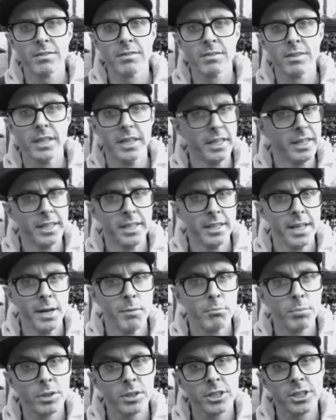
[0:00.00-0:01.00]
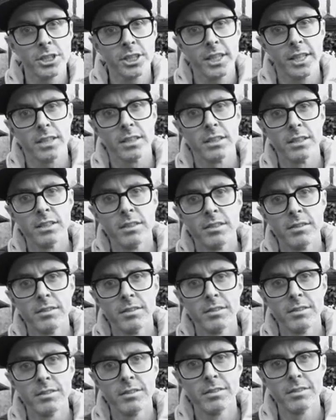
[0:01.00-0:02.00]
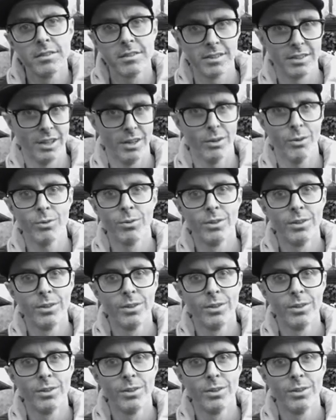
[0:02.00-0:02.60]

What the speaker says: Any of that bullshit? No.